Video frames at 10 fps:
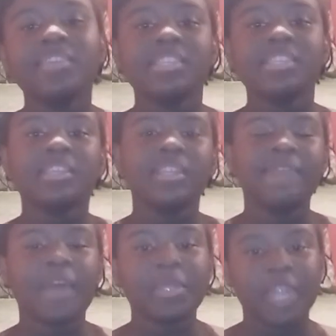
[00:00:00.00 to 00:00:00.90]
recently
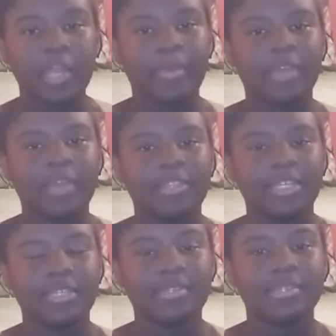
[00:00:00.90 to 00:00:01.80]
found out about
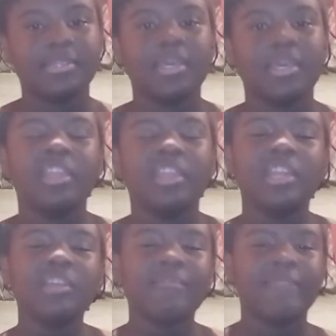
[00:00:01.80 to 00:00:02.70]
these. They
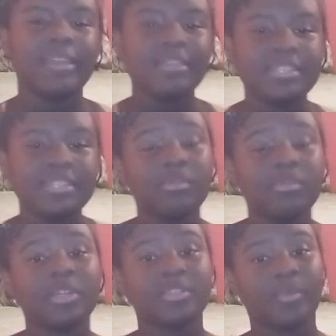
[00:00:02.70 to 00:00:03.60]
look very
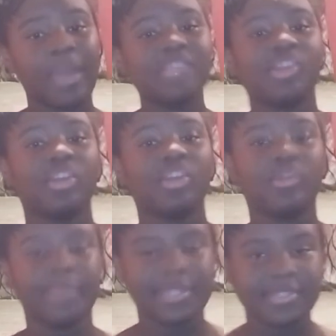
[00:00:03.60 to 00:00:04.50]
similar to white charcoal
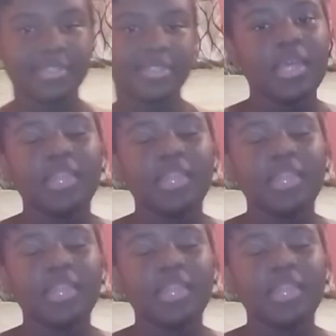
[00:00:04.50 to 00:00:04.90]
pencils.